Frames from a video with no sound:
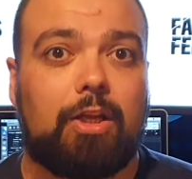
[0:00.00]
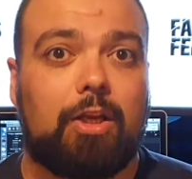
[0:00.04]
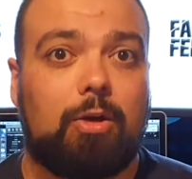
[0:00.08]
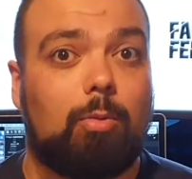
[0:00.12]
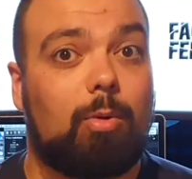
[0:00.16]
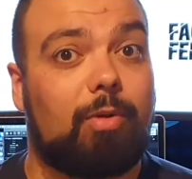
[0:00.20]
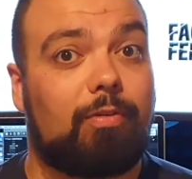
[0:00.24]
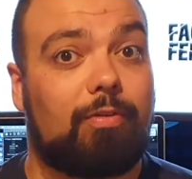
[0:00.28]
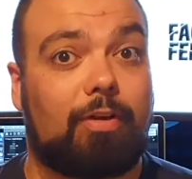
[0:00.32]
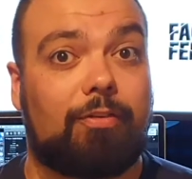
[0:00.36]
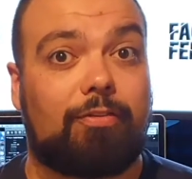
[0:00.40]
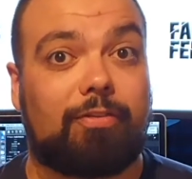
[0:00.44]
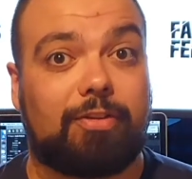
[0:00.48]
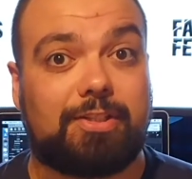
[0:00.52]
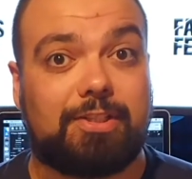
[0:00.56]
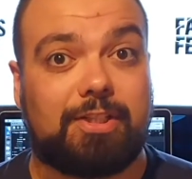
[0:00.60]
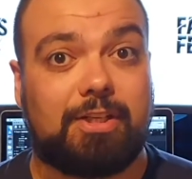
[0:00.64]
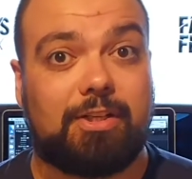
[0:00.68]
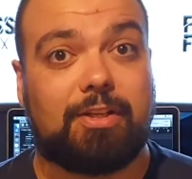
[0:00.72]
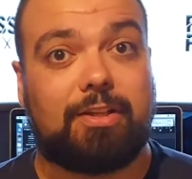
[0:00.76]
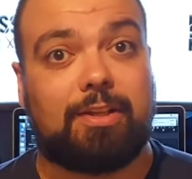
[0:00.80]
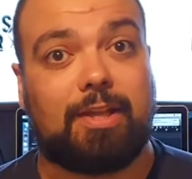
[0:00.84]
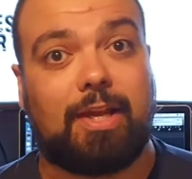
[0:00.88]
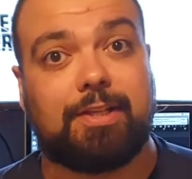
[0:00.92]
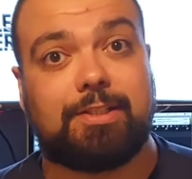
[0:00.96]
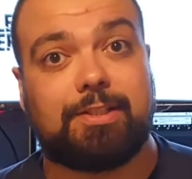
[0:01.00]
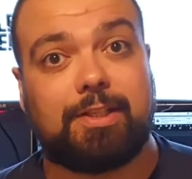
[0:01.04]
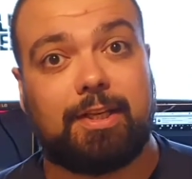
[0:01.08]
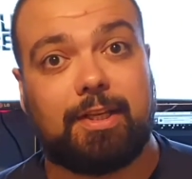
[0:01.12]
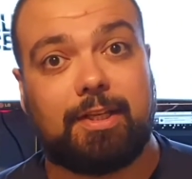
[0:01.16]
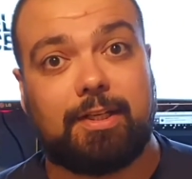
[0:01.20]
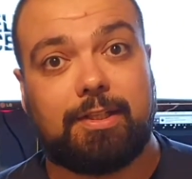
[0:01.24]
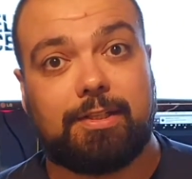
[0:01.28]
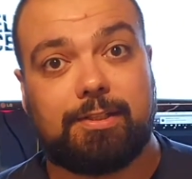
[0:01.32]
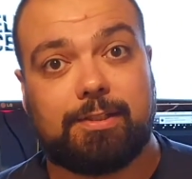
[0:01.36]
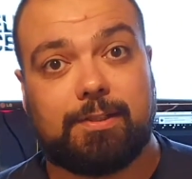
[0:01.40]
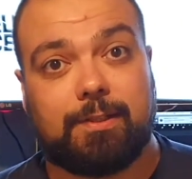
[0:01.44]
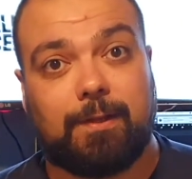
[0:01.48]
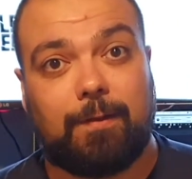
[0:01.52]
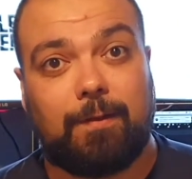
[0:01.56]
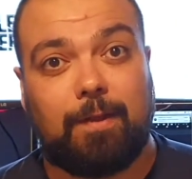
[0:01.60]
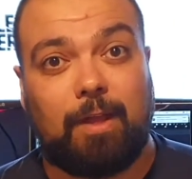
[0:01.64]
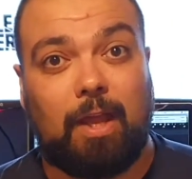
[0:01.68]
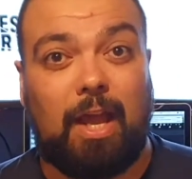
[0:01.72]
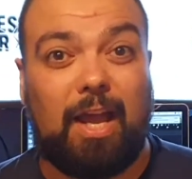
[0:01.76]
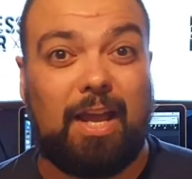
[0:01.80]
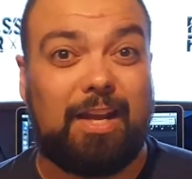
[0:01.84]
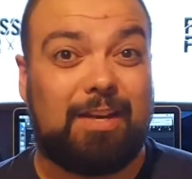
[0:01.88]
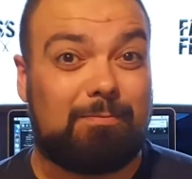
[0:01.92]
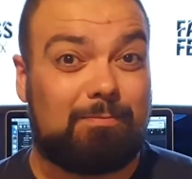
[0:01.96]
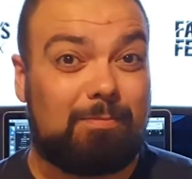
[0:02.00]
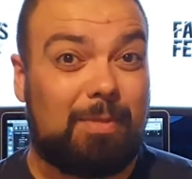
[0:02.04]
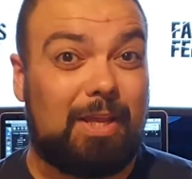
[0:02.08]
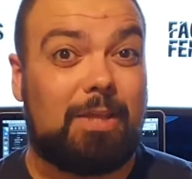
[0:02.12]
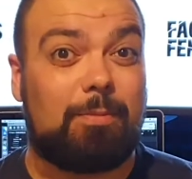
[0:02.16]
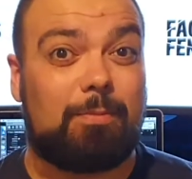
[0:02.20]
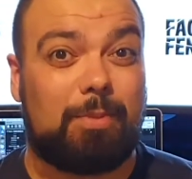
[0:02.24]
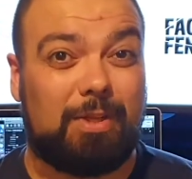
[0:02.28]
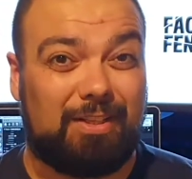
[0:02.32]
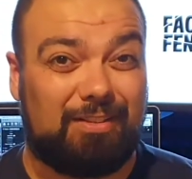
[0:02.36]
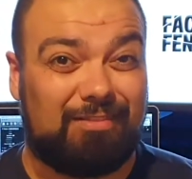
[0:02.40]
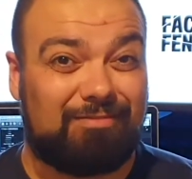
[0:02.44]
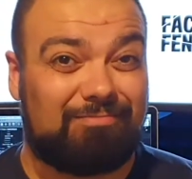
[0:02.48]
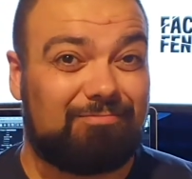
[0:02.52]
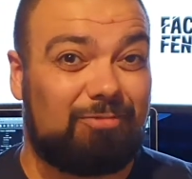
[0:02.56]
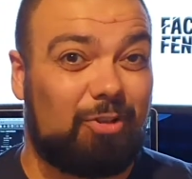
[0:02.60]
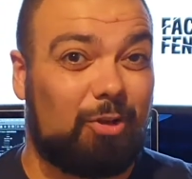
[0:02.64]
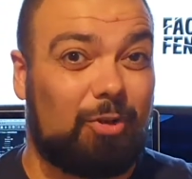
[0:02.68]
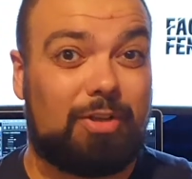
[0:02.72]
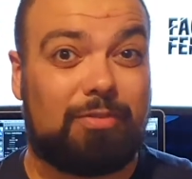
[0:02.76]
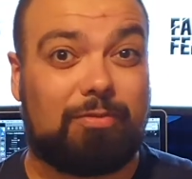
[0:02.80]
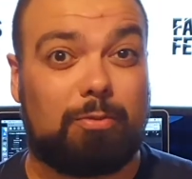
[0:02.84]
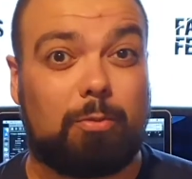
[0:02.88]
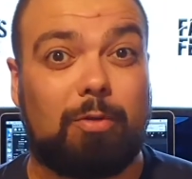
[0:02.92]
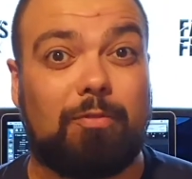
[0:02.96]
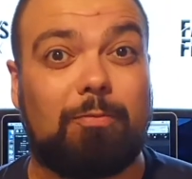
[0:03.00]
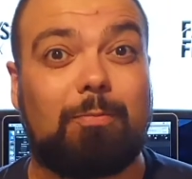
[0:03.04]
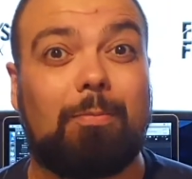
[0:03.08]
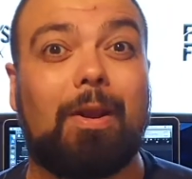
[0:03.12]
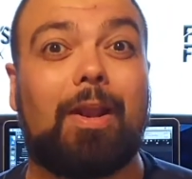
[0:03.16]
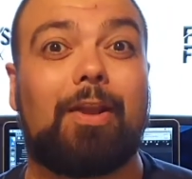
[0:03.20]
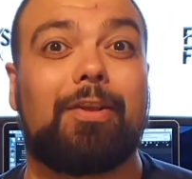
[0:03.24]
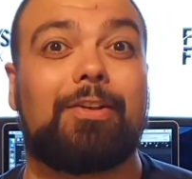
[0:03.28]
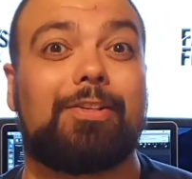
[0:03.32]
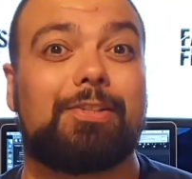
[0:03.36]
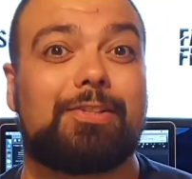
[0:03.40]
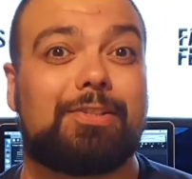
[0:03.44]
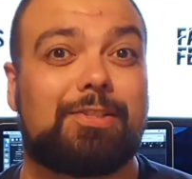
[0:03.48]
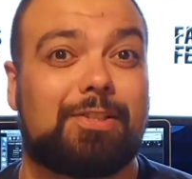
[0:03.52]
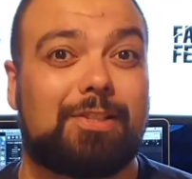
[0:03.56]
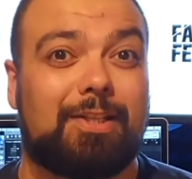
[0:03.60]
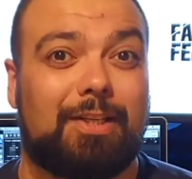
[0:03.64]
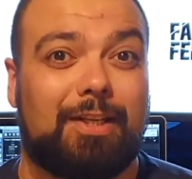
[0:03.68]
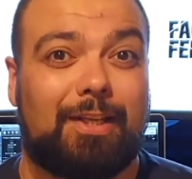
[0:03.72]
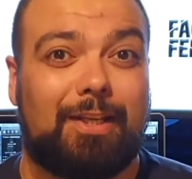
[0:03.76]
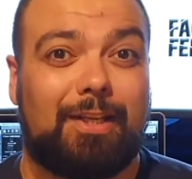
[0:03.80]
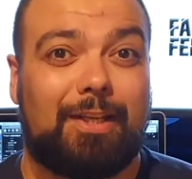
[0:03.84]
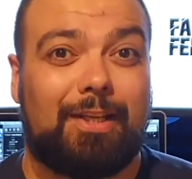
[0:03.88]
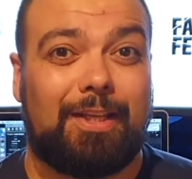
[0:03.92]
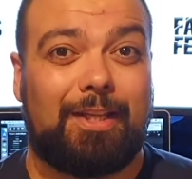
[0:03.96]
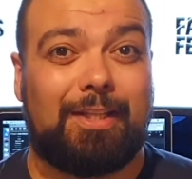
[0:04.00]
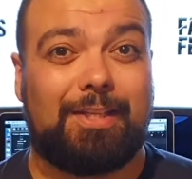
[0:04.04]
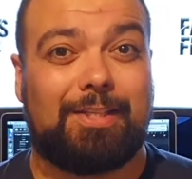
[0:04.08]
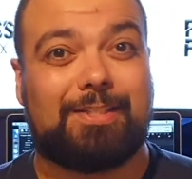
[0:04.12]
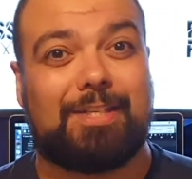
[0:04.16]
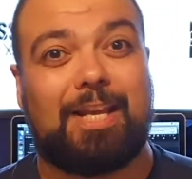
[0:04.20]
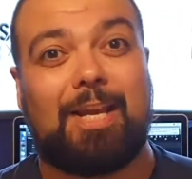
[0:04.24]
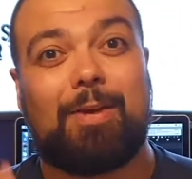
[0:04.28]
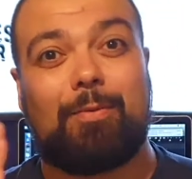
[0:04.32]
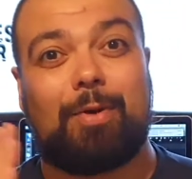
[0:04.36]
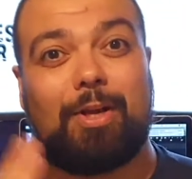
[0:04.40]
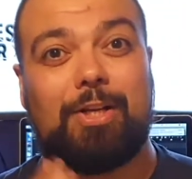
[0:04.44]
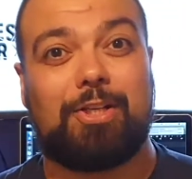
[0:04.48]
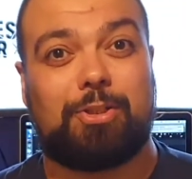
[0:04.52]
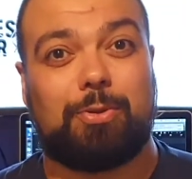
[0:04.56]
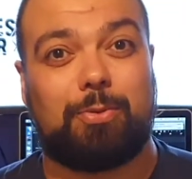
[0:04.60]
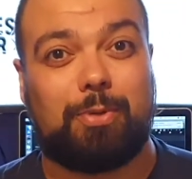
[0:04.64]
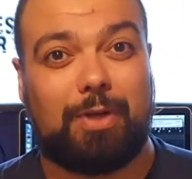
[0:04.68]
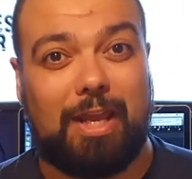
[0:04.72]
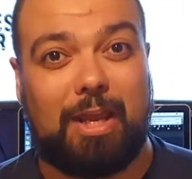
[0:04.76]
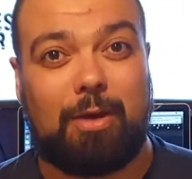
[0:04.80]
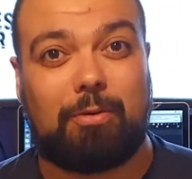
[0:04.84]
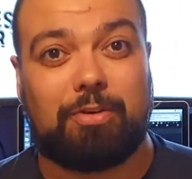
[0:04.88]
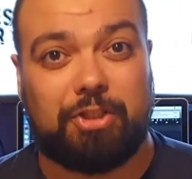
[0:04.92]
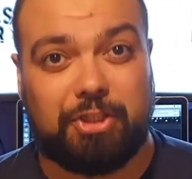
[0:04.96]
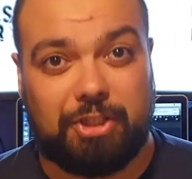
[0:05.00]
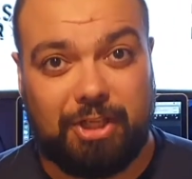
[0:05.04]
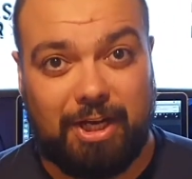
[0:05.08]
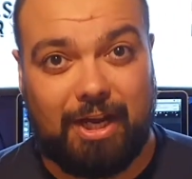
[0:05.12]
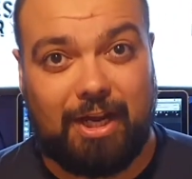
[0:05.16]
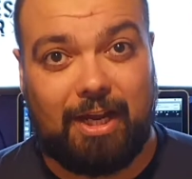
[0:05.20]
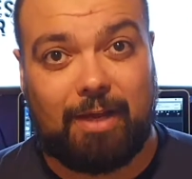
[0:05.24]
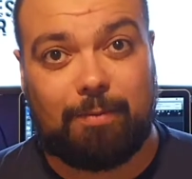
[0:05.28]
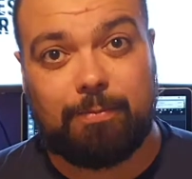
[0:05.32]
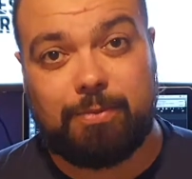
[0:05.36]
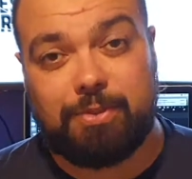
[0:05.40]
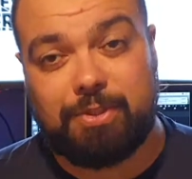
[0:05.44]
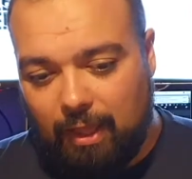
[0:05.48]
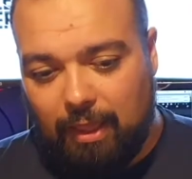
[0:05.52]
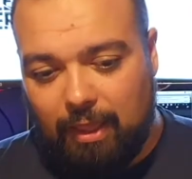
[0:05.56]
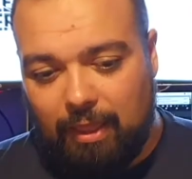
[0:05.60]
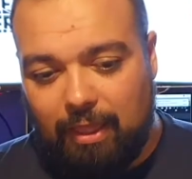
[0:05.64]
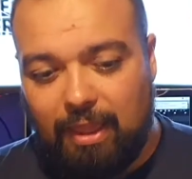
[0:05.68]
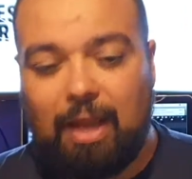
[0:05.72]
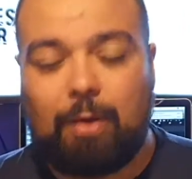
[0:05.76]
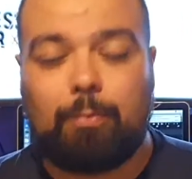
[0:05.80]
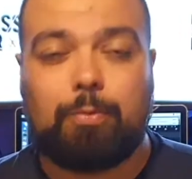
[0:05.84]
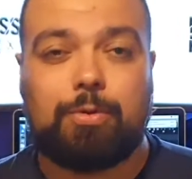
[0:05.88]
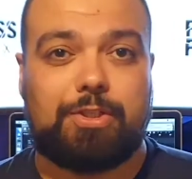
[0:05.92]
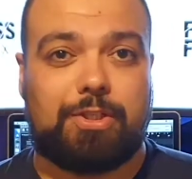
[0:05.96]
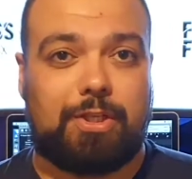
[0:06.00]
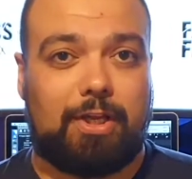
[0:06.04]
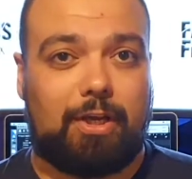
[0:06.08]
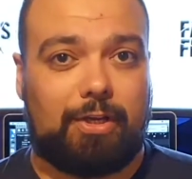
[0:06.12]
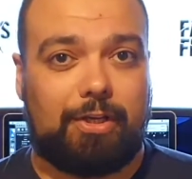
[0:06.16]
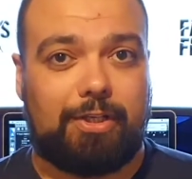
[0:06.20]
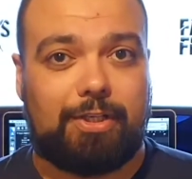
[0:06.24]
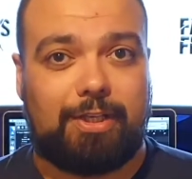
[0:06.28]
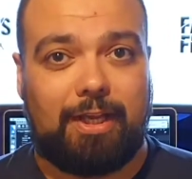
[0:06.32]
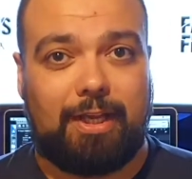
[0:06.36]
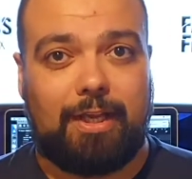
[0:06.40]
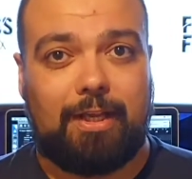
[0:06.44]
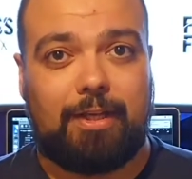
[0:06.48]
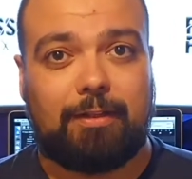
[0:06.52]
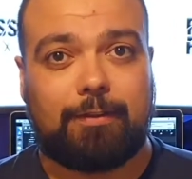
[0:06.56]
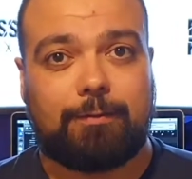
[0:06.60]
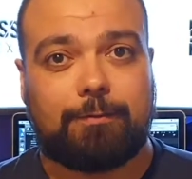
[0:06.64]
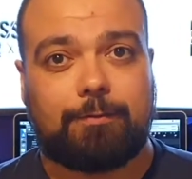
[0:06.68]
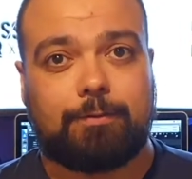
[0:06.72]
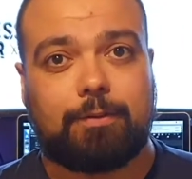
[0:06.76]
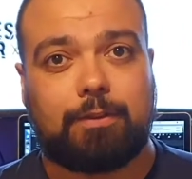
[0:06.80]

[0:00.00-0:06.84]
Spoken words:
with other synthetics, and maybe not even with blunts in the same way as you'll get with sharps. That was the idea.